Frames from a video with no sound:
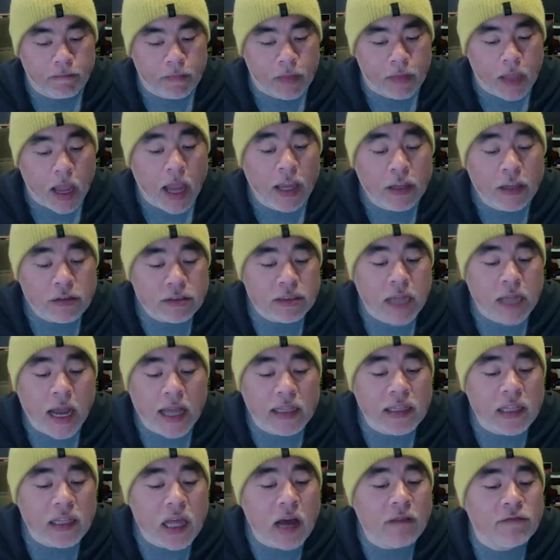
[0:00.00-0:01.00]
I
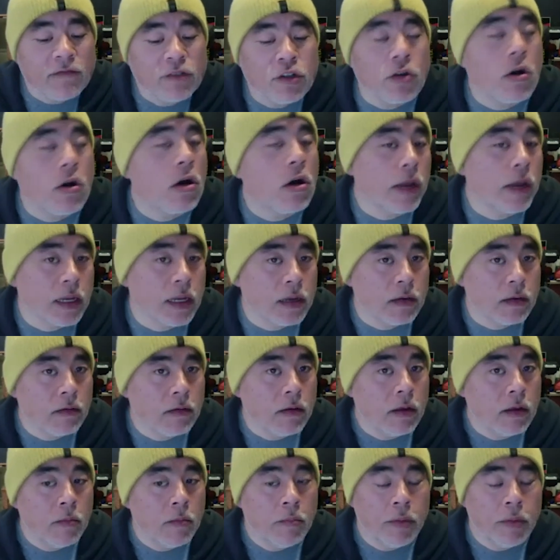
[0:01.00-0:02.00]
love drawing,
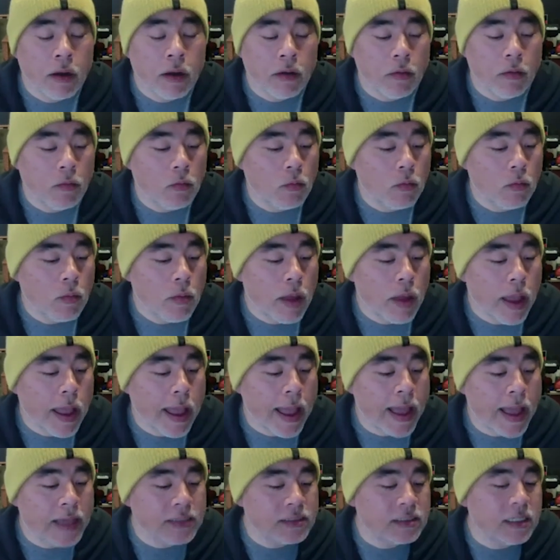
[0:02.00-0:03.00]
but
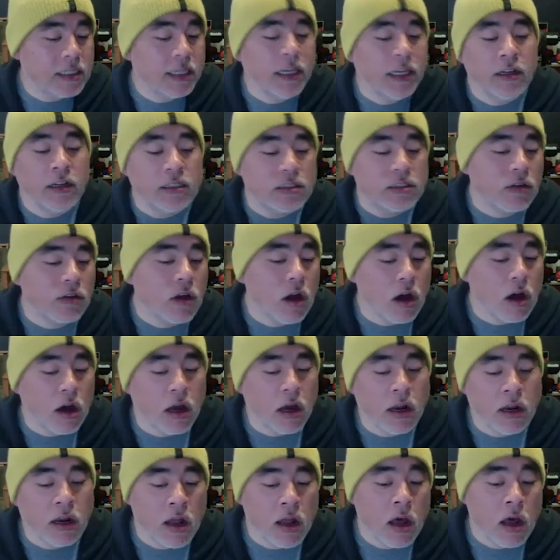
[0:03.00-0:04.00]
as the years have
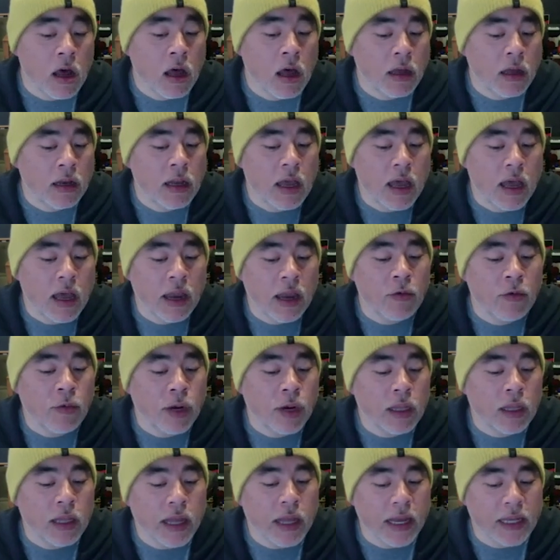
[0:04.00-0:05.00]
gone on, I
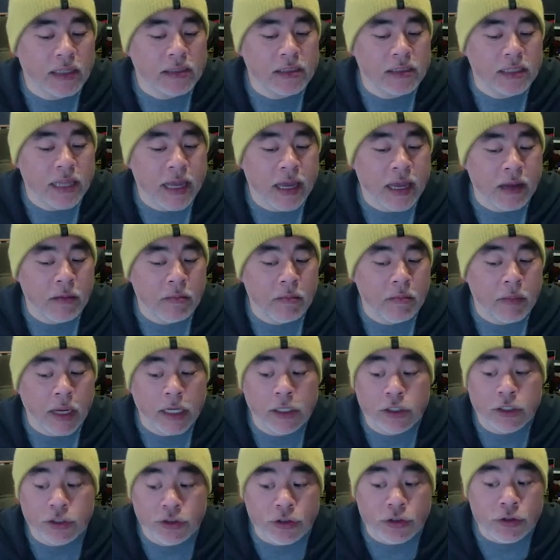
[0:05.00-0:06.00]
realized that my
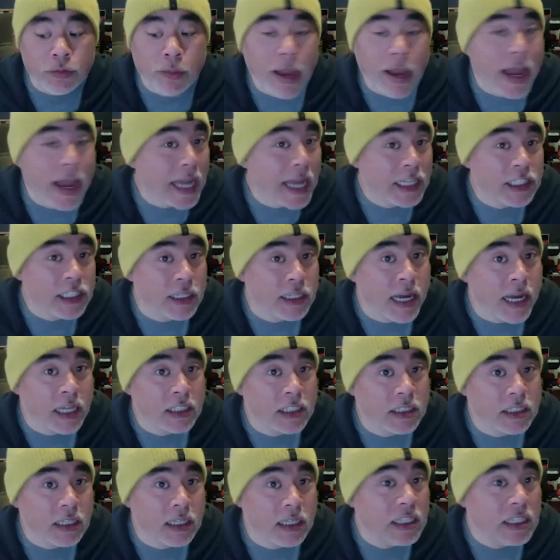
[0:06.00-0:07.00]
true passion
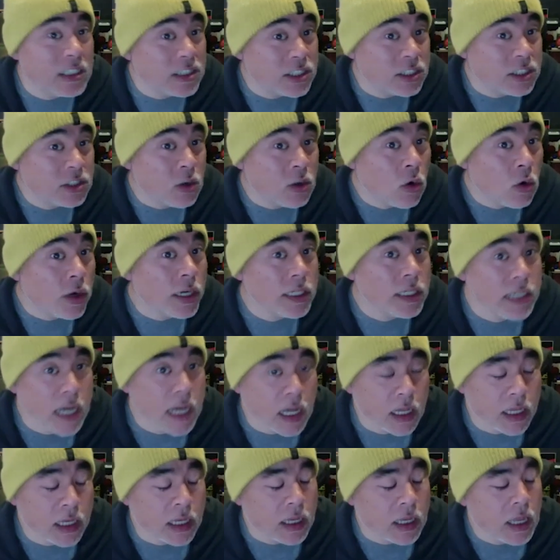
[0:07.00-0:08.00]
actually is
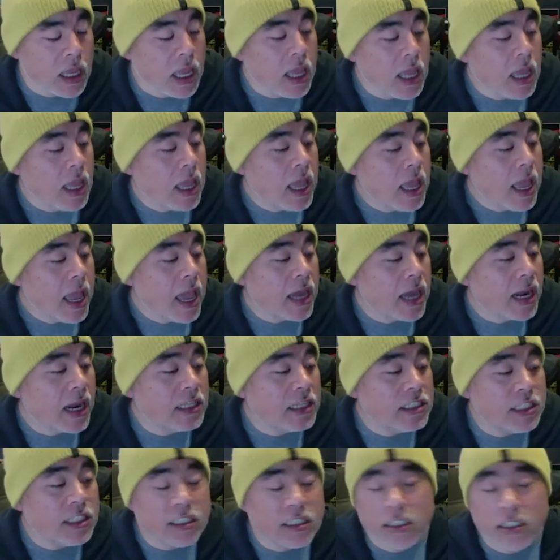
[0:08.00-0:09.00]
storytelling. And I
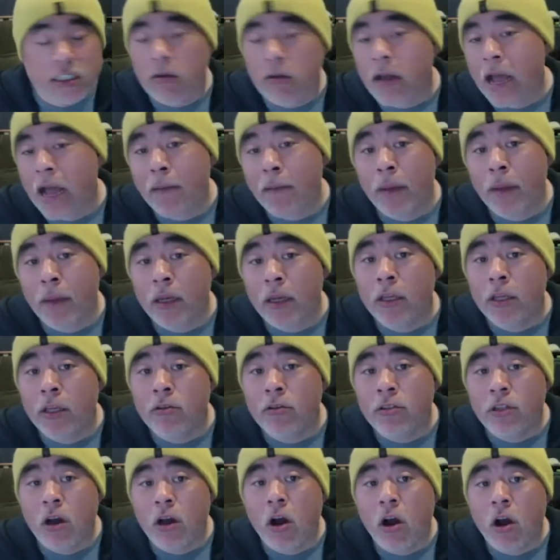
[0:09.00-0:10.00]
just so happen to
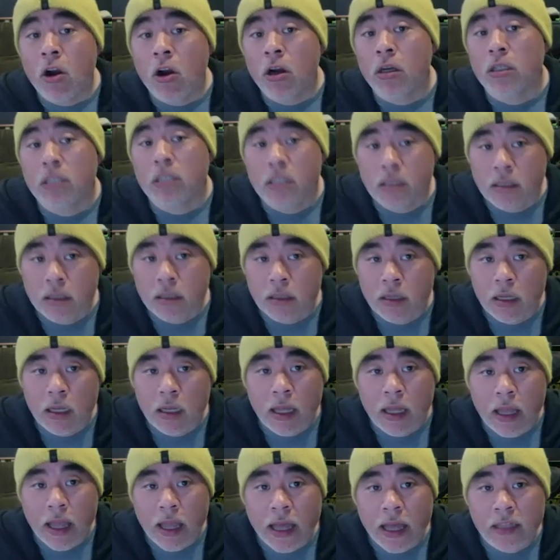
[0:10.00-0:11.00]
use art
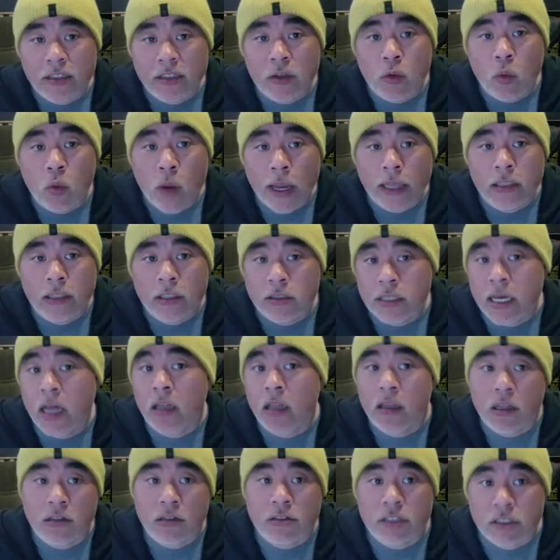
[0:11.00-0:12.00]
as a way to tell
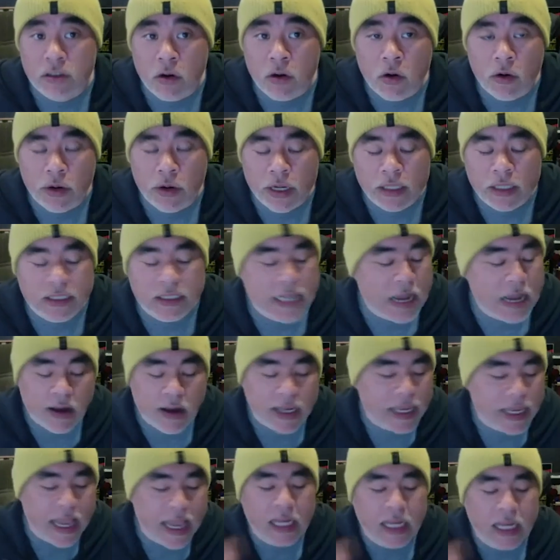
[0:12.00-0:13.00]
those stories. Now I
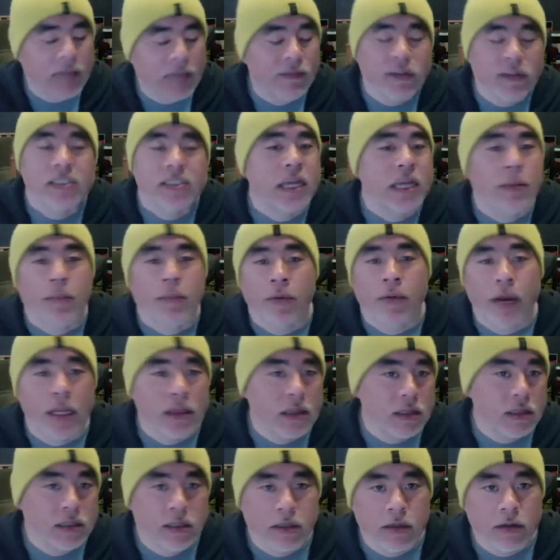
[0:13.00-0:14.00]
can't even separate
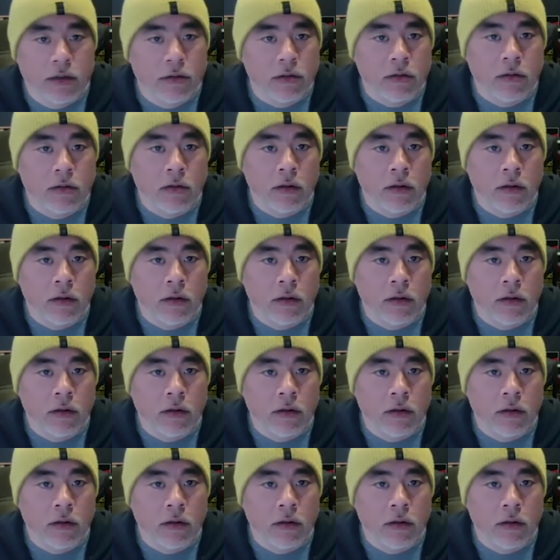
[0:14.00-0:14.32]
the two.